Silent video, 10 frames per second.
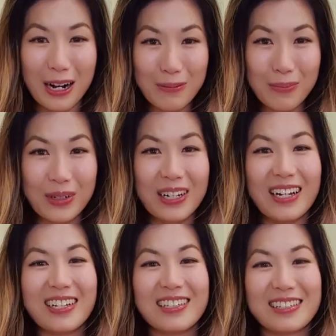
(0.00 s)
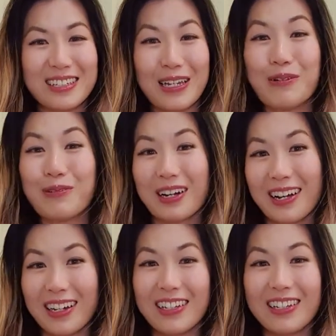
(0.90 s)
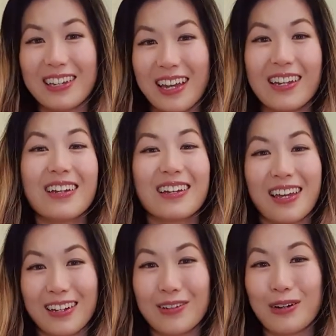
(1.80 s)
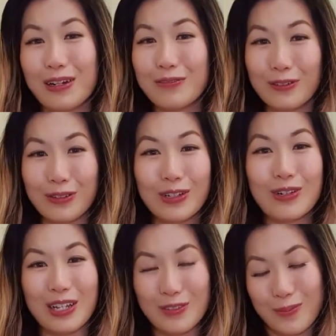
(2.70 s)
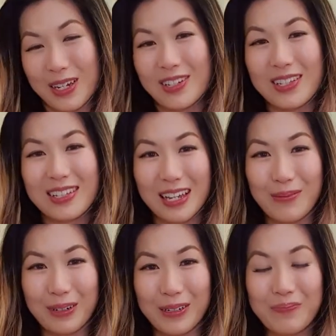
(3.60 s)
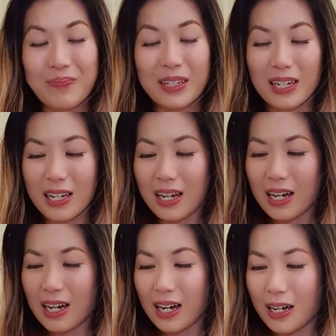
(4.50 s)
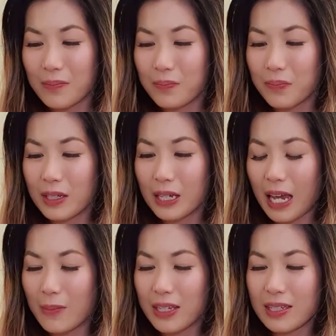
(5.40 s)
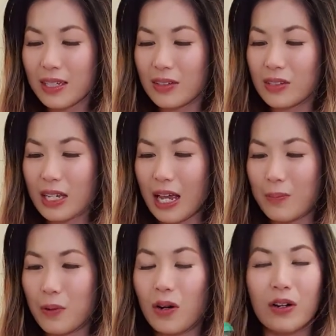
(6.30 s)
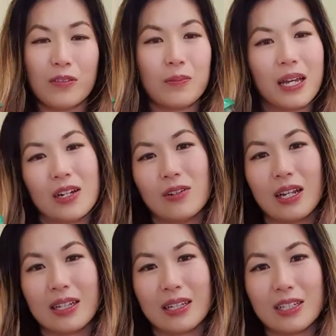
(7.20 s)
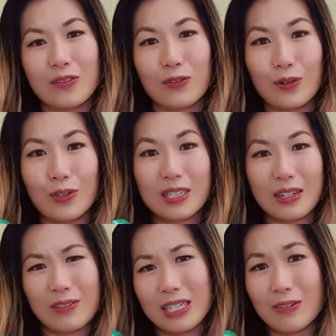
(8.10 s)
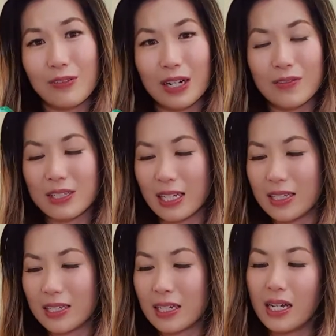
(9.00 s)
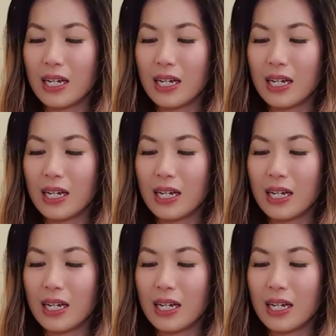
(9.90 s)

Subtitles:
up to see what color you get. Again, great for the transformation schema. Kmart sells a pot of Play-Doh like this for 75 cents.